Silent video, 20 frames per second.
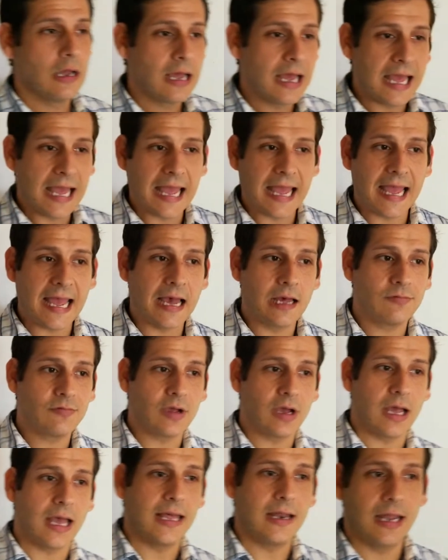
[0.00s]
And
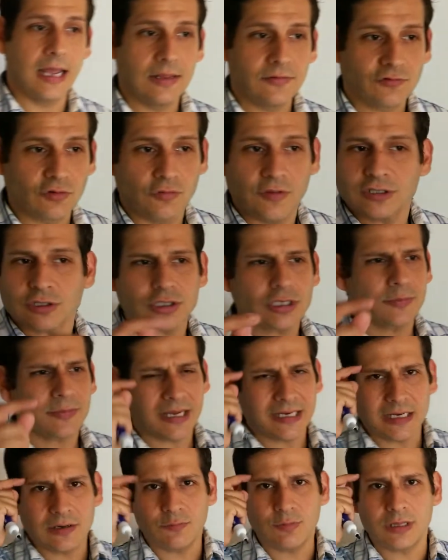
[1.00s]
so this is something I
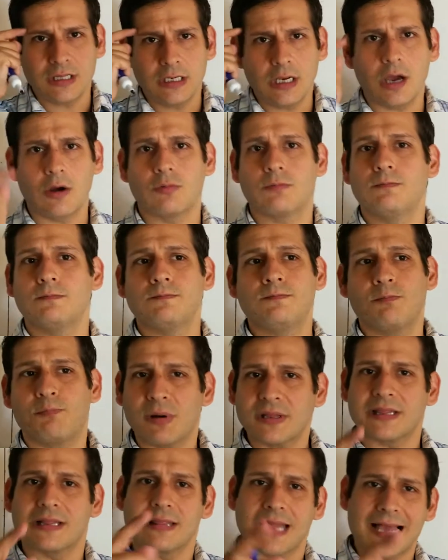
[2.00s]
didn't really know.
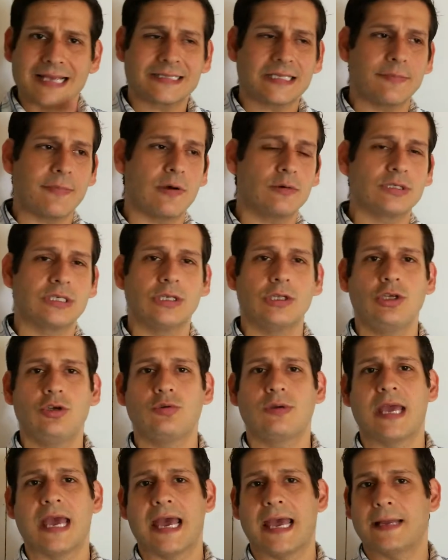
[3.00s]
But the last time I was in the
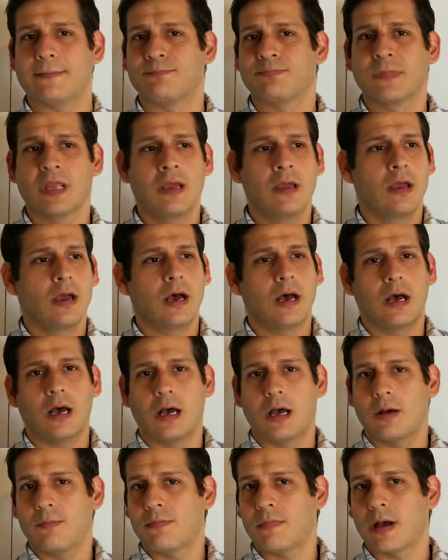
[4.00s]
UK,
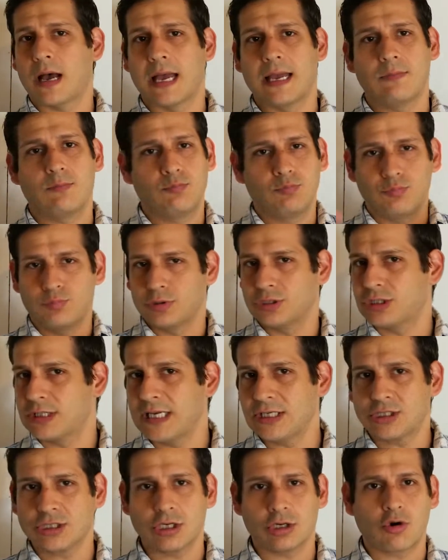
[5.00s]
I was
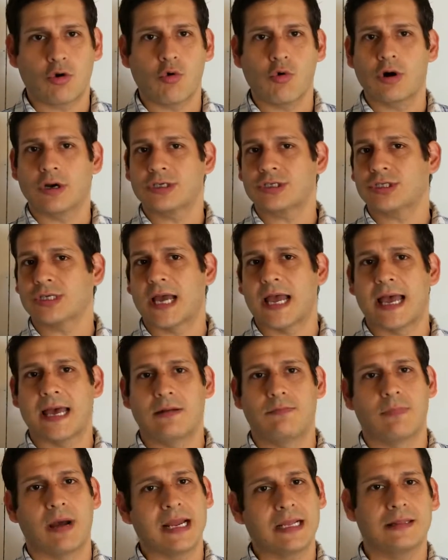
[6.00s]
teaching a course. I had
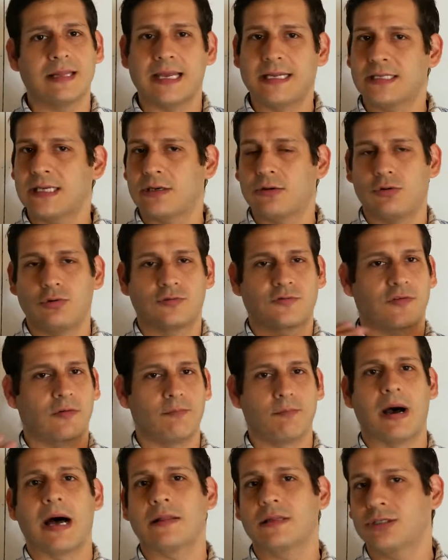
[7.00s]
Mike Langdon, who's from
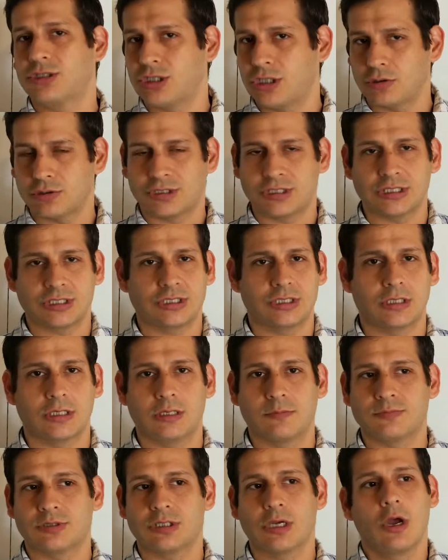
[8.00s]
Mala
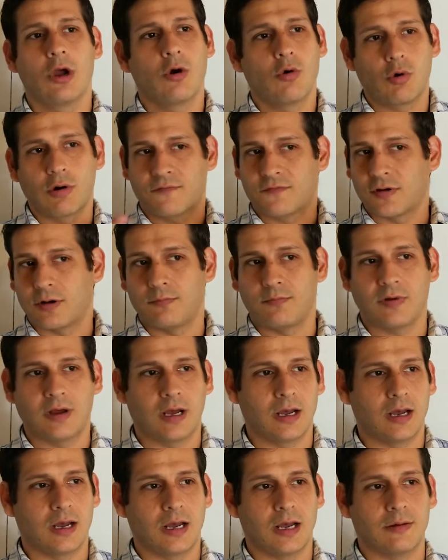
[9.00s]
Geosystems, or from,
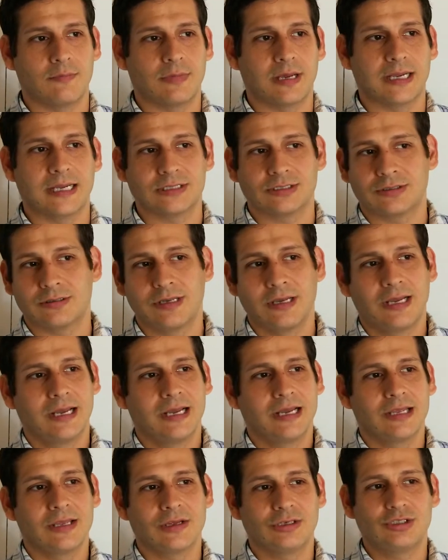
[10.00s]
I guess,
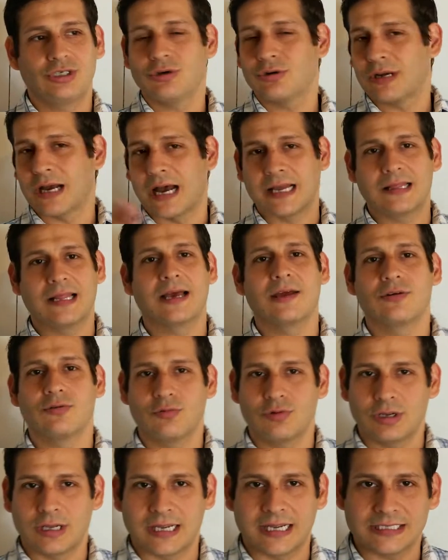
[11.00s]

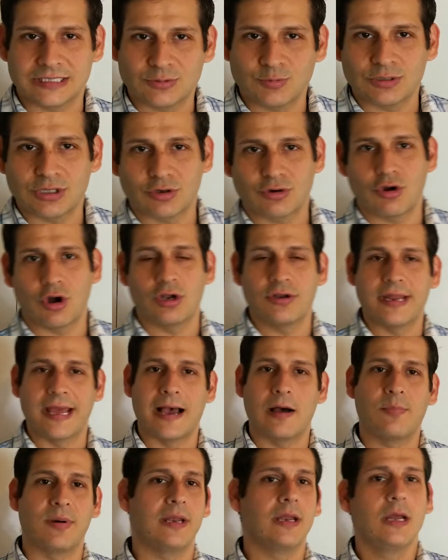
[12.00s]
GeoGuideline, I guess is what they're called
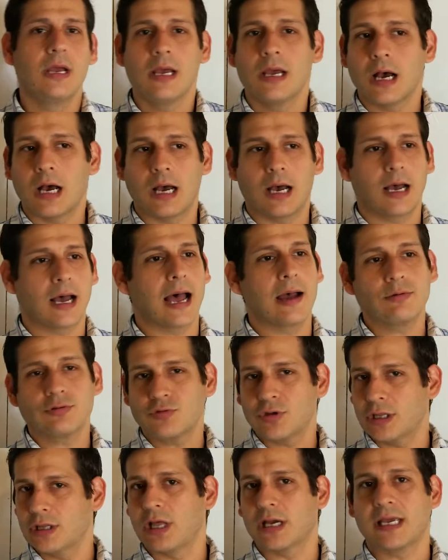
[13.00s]
now. But I was
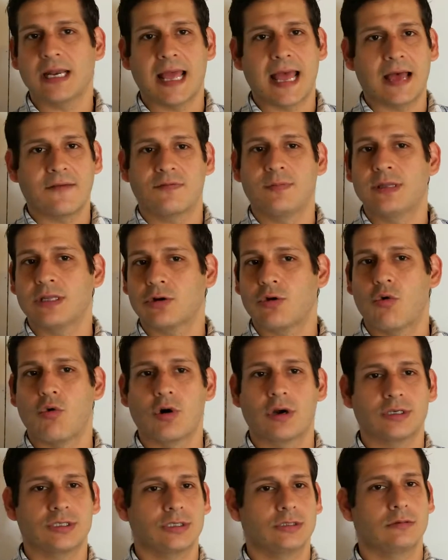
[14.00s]
really lucky to have him in the
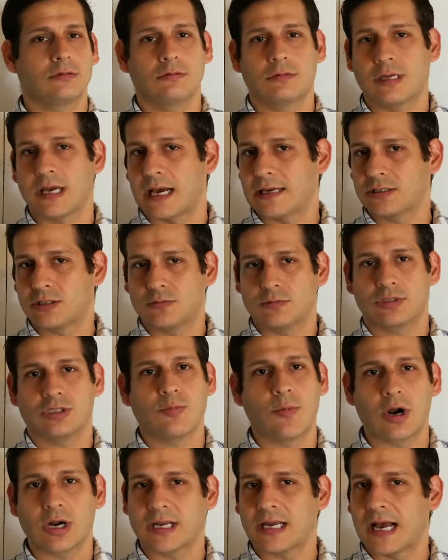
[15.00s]
course. Guy's
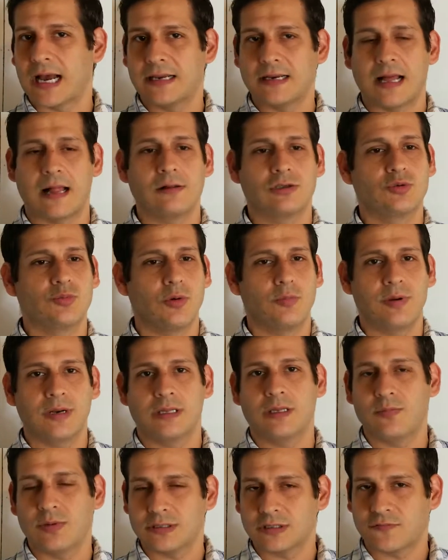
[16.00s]
smart guy, knowledgeable, been in
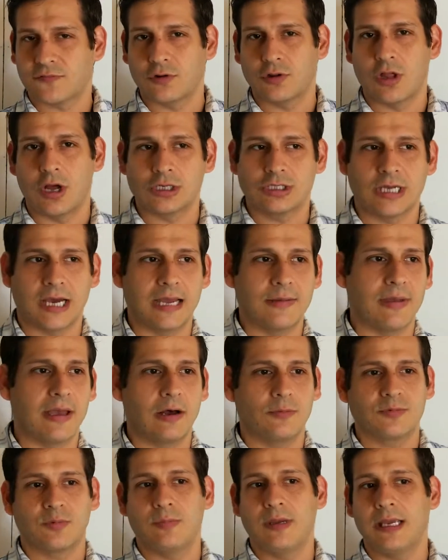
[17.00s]
the business for a long time,
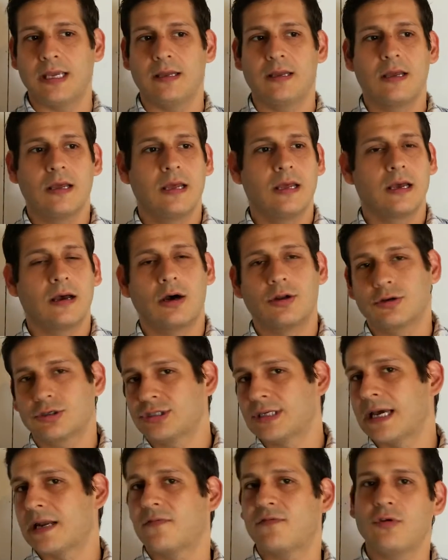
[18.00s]
helped me
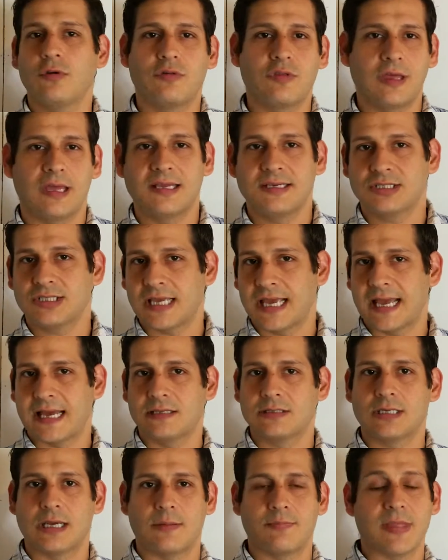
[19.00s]
understand a few things,
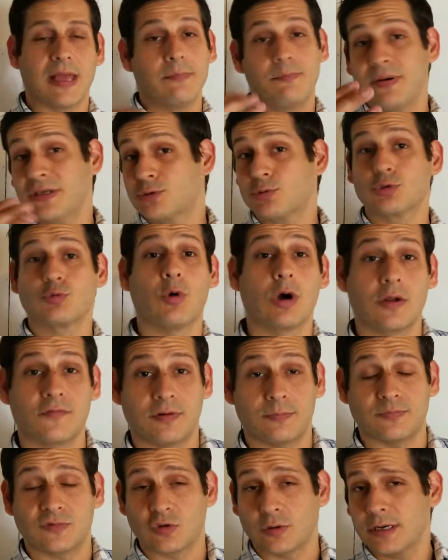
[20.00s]
and bits was one of them.
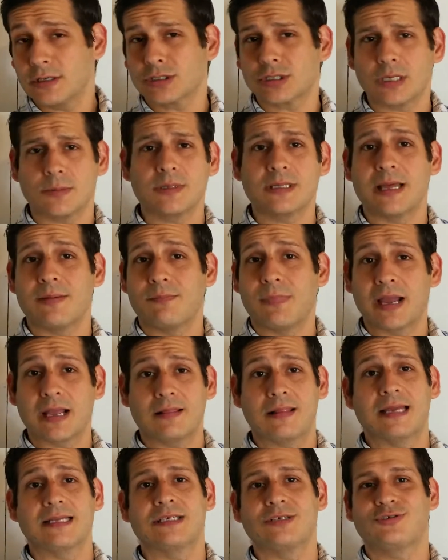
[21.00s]
So here's something that Mike
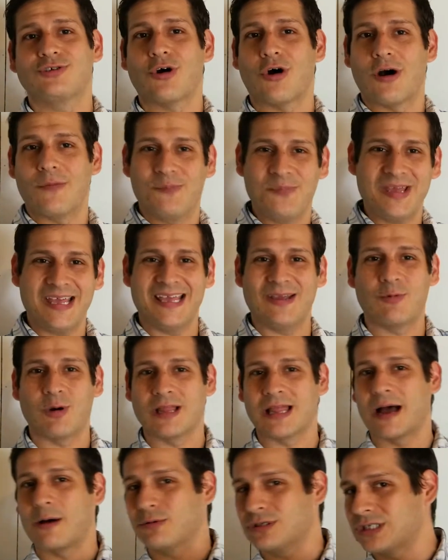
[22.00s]
Langdon taught me while
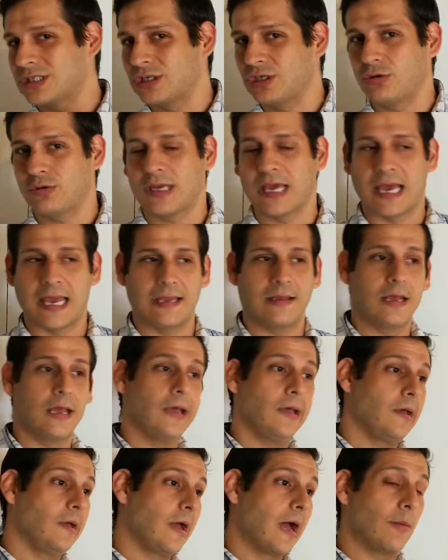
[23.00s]
I was in the UK.
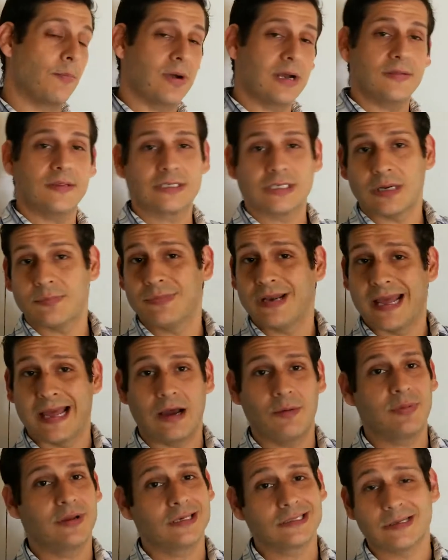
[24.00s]
I'm bringing this up now
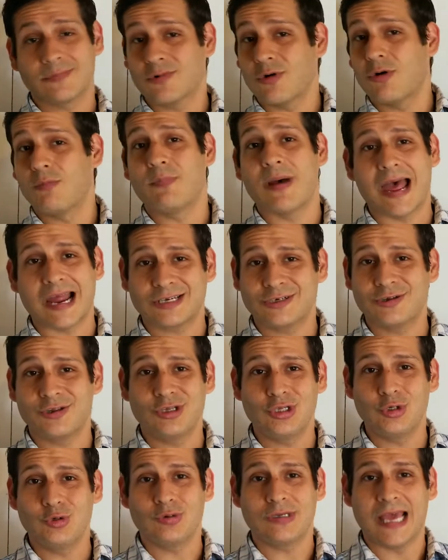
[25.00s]
because I'm going back to
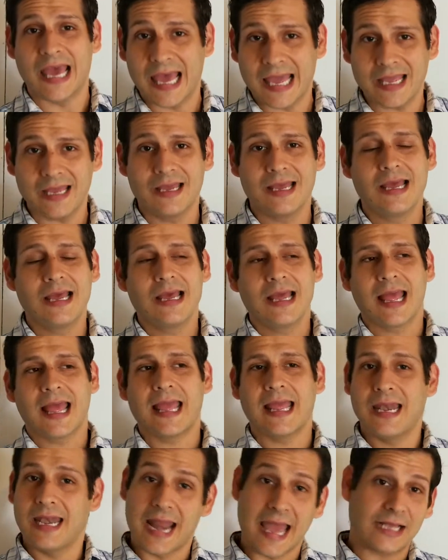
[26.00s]
the UK
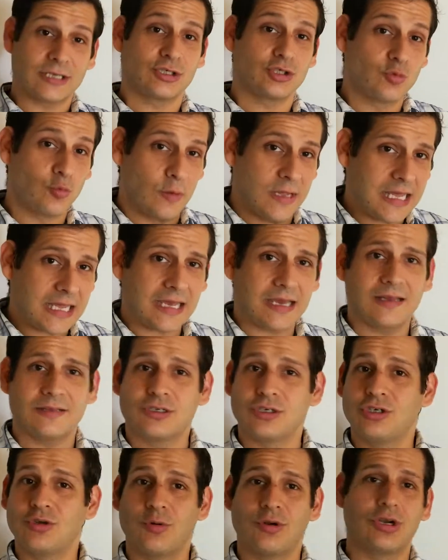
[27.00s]
in next week to
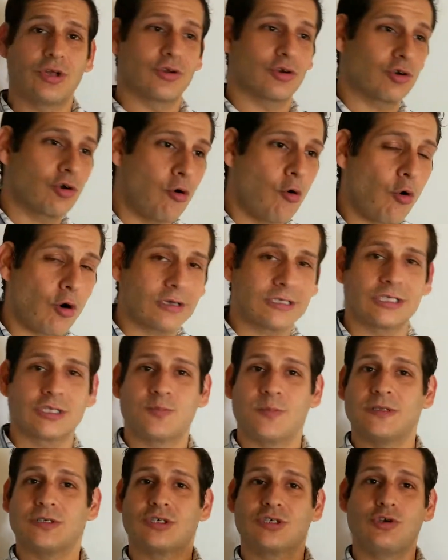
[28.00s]
do another course. It's
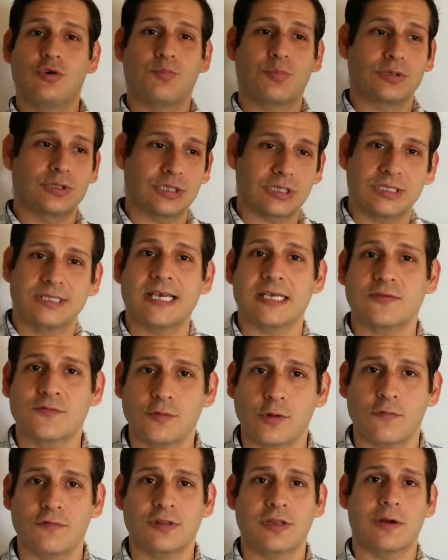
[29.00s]
been super successful
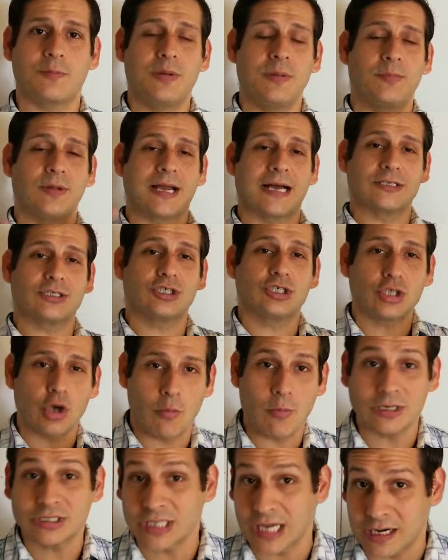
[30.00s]
over there. People got so
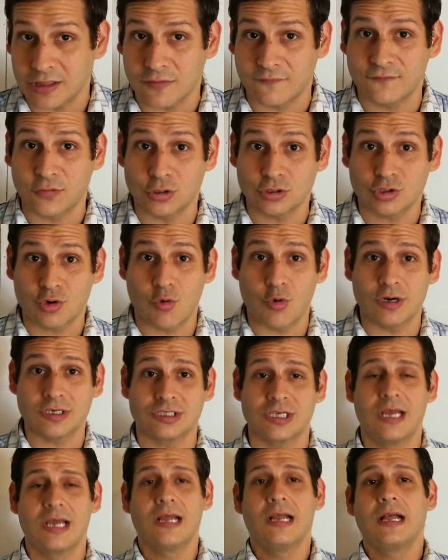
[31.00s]
much out of the first
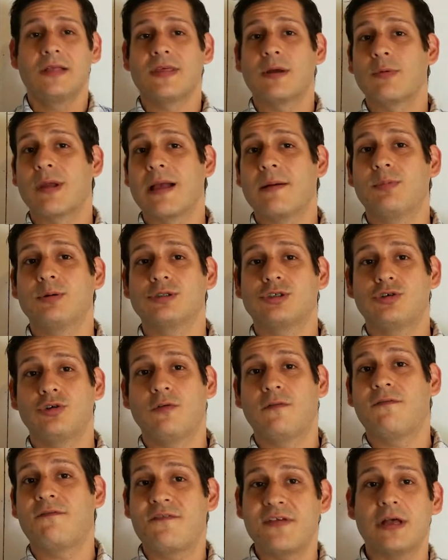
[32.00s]
course that we're able to
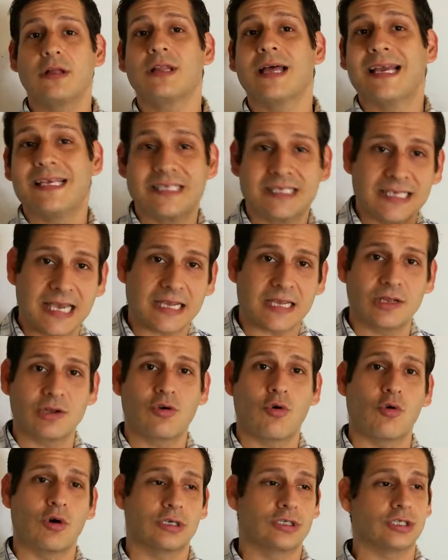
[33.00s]
fill a second
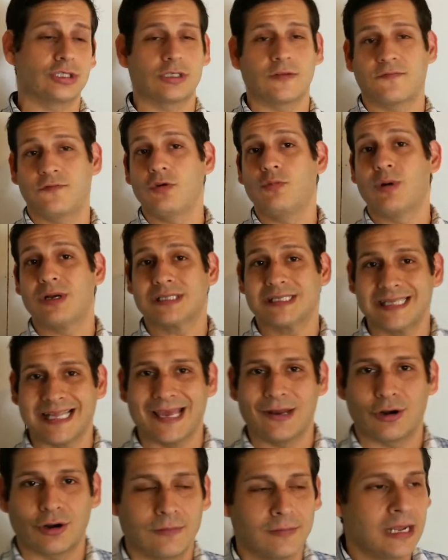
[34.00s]
course just a few months
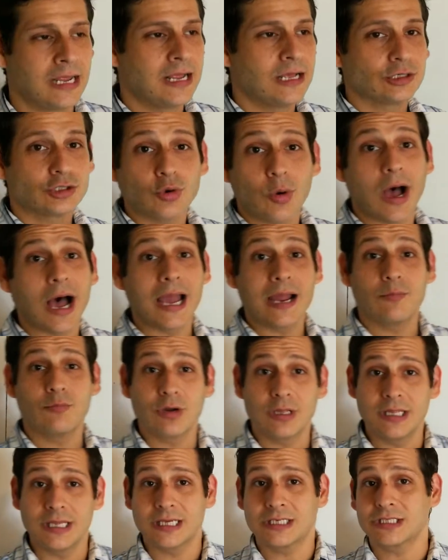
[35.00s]
later. So I am
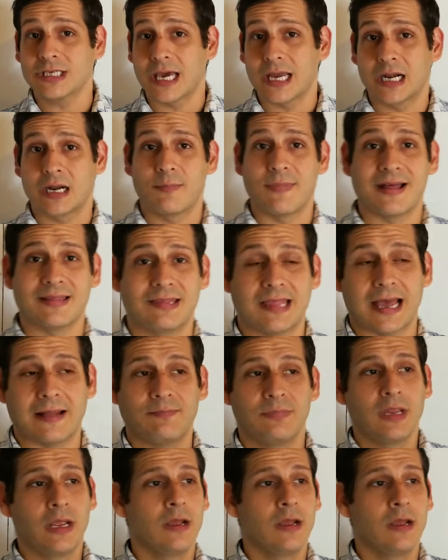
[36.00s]
really excited about that.